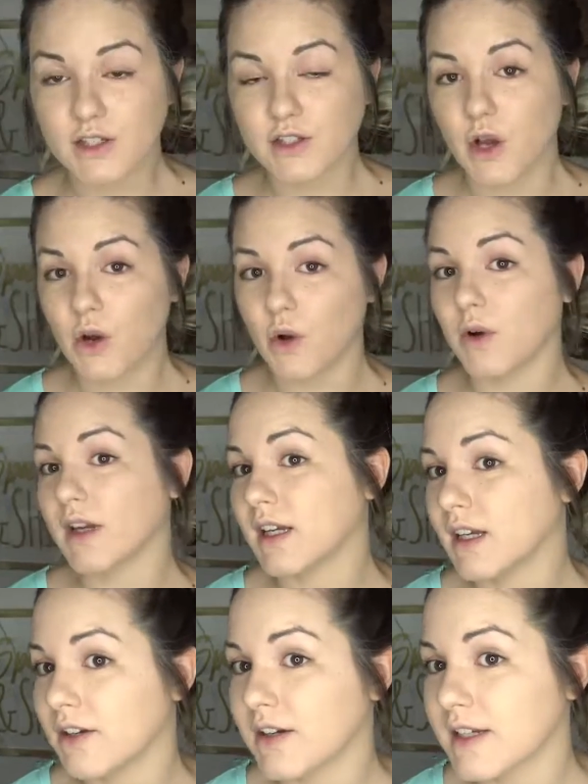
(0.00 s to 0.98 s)
so
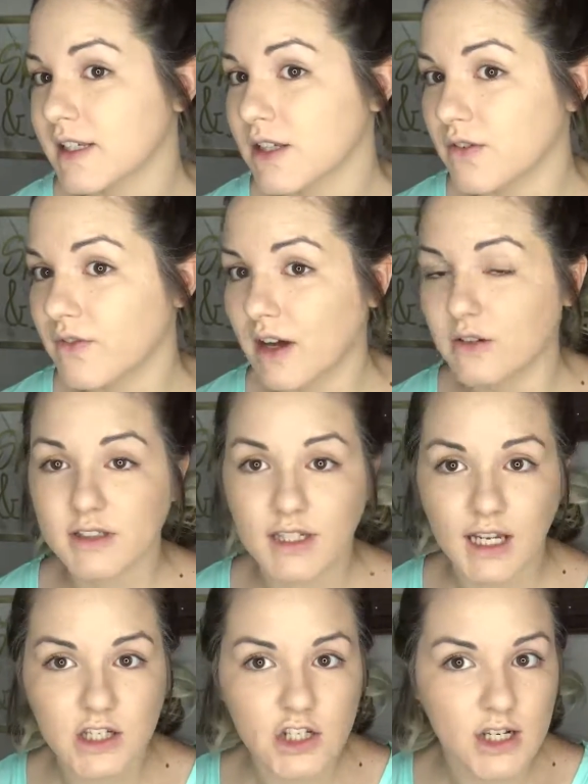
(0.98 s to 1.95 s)
here is the
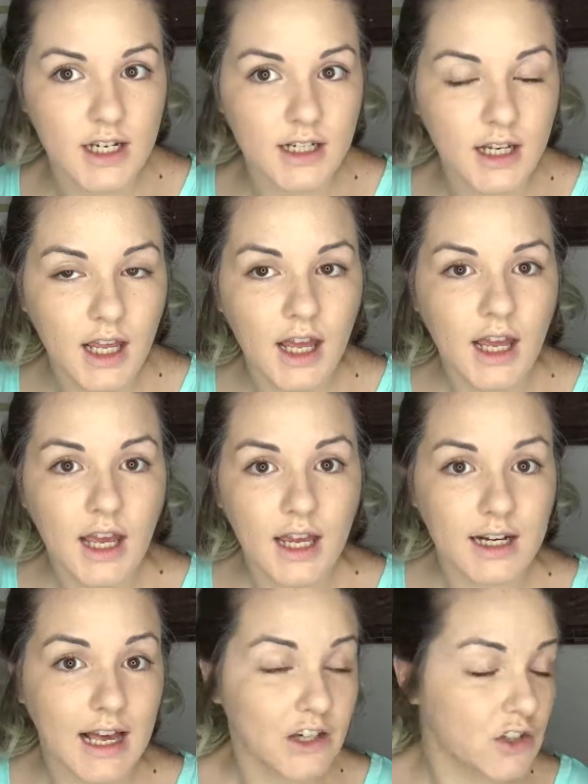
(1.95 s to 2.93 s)
foundation.
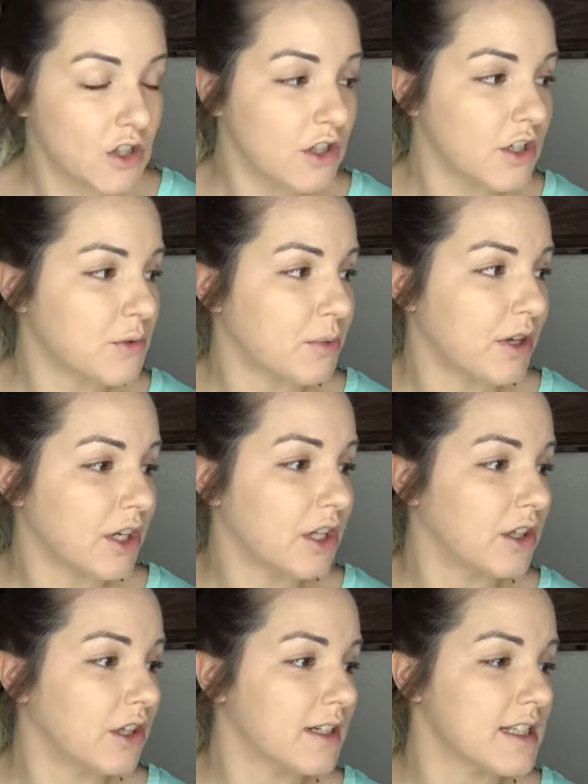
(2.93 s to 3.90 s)
It actually looks pretty
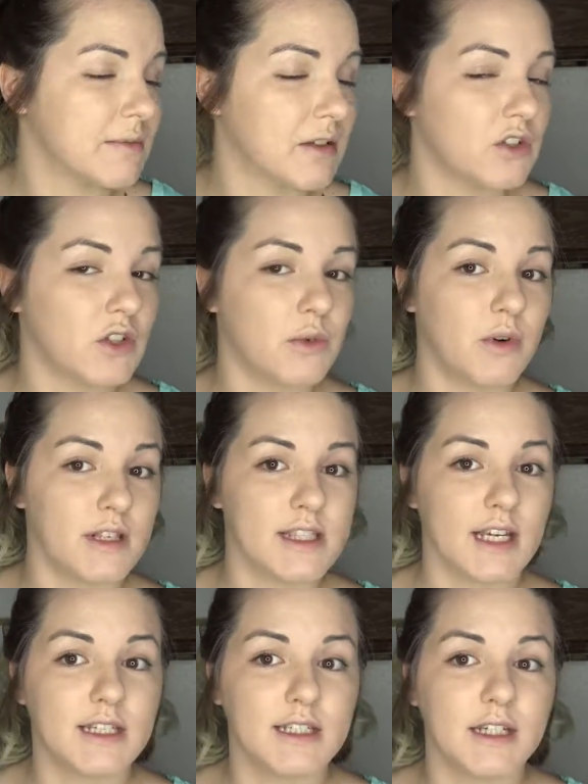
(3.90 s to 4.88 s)
good, especially once
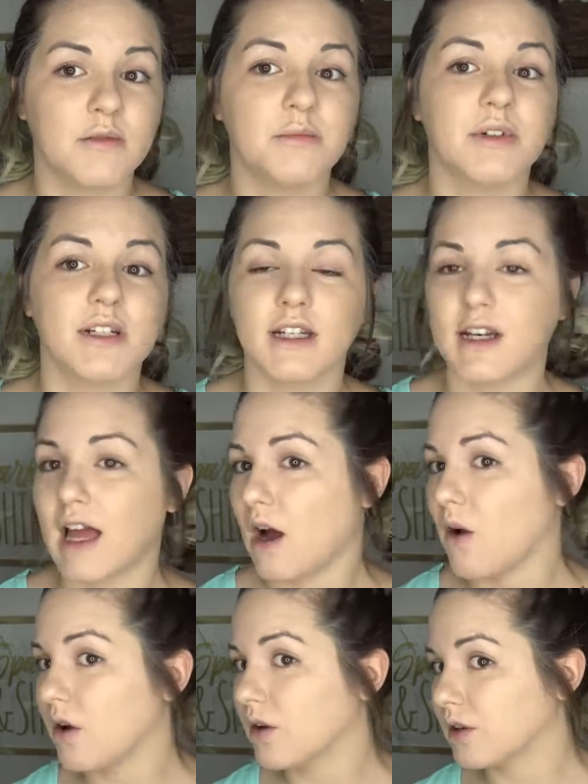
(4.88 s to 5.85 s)
I did blend it
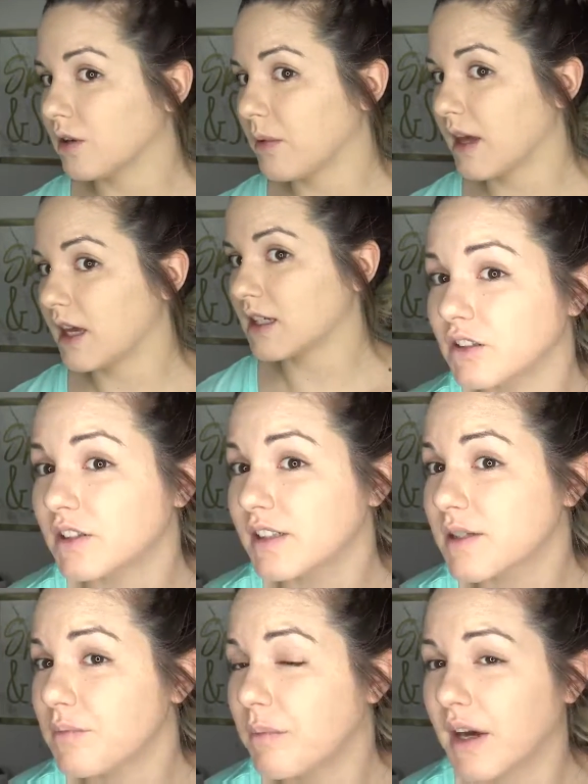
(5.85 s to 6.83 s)
out a little bit. It
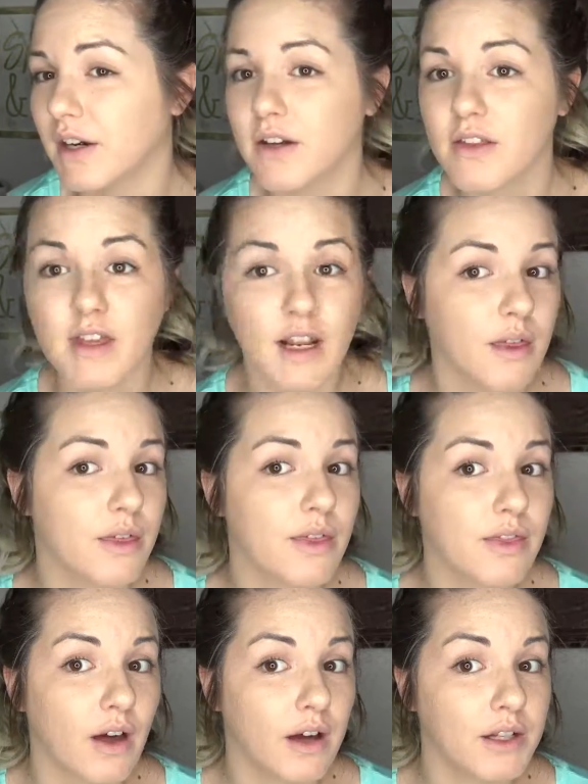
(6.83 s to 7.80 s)
looks better than I
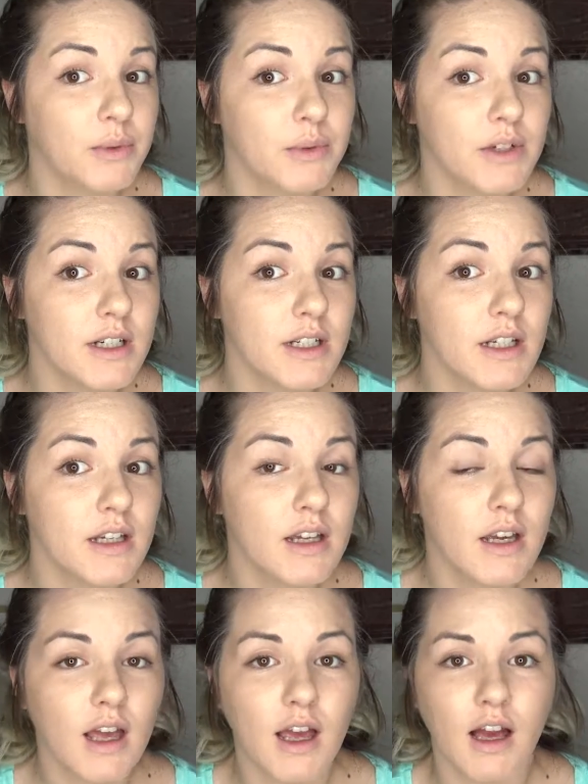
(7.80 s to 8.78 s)
thought it would.
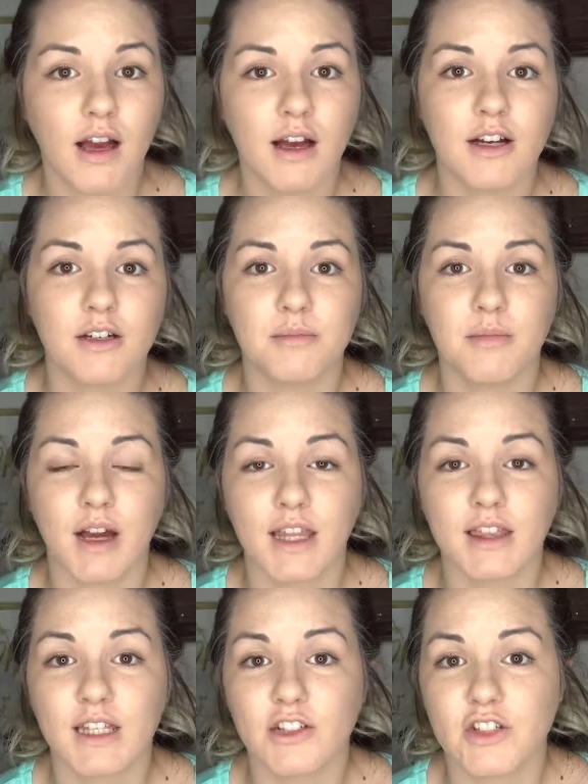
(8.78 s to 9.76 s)
I
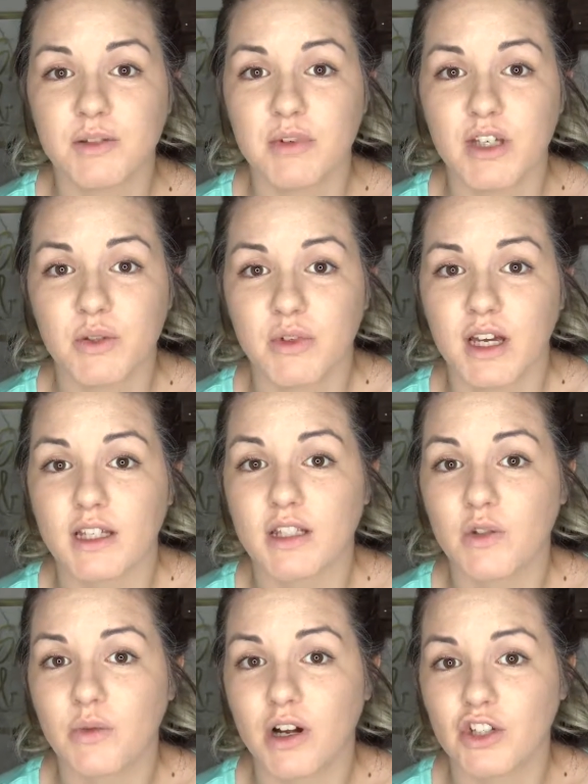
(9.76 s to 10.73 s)
think just because when I had
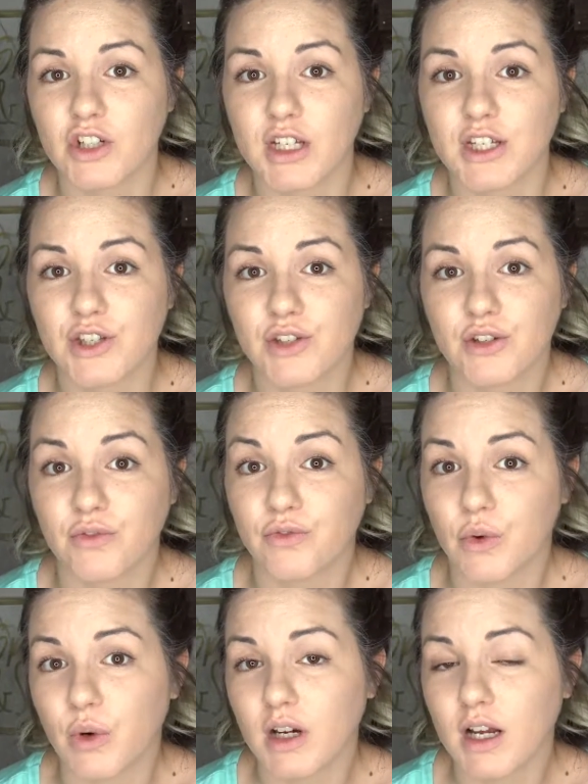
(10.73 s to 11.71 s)
swatched it in
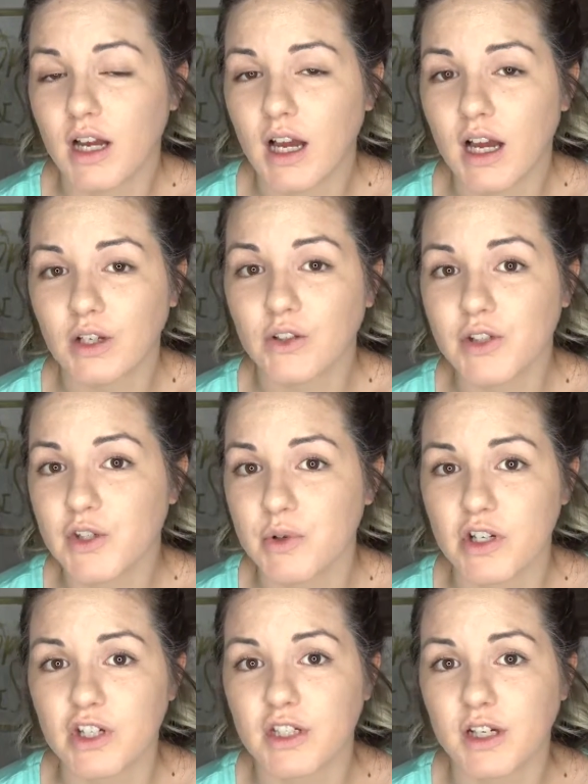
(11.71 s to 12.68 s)
Sephora, I had only
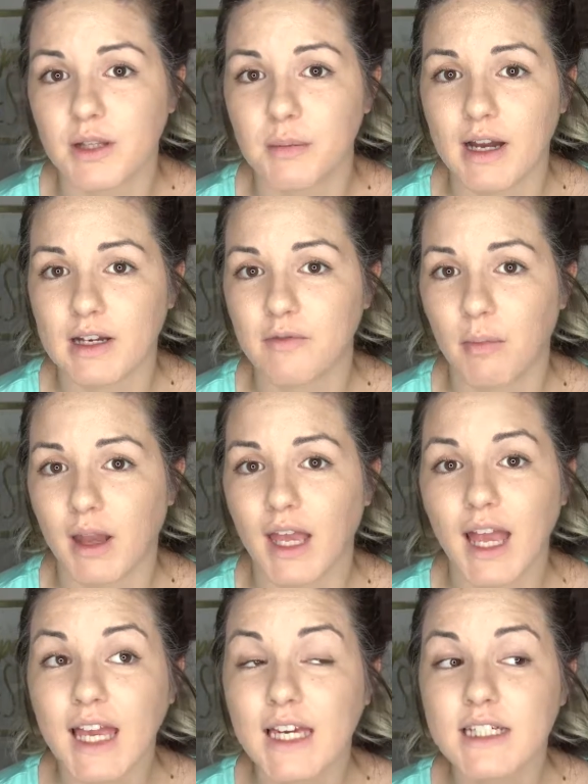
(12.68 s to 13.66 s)
swatched it on the back of my
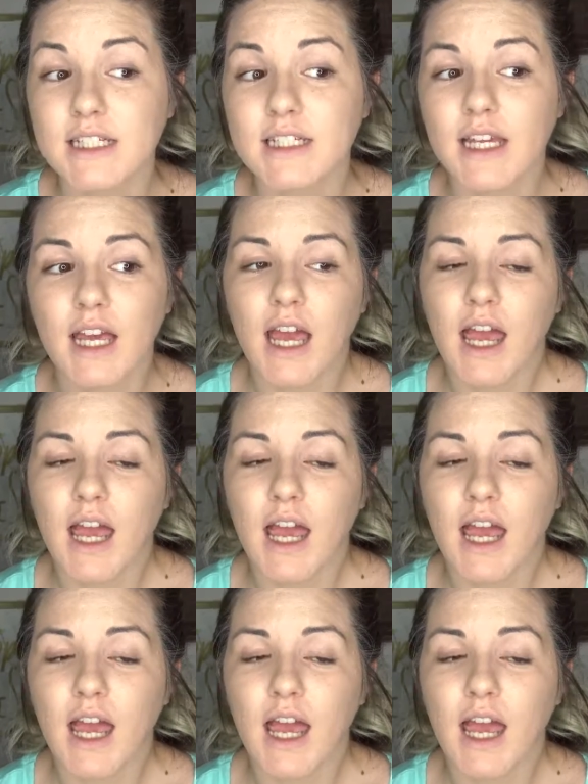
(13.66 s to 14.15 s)
hand,